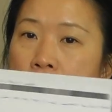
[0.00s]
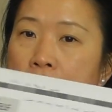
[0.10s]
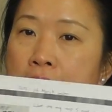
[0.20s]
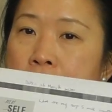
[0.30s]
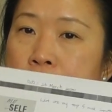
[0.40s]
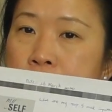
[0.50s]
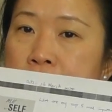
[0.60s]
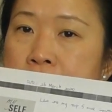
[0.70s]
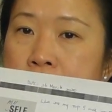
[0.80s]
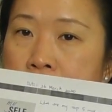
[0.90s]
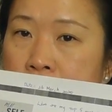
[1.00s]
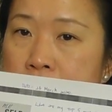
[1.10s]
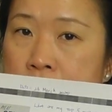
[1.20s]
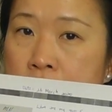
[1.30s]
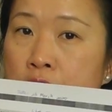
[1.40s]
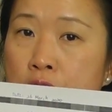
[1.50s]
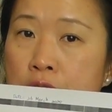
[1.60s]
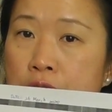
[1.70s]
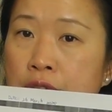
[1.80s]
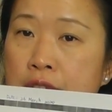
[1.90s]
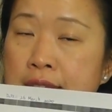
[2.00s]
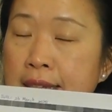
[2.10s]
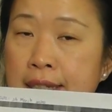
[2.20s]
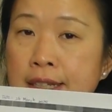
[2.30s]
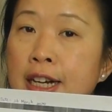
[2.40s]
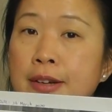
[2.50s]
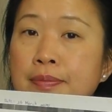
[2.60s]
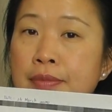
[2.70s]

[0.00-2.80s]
I already circled for the second time,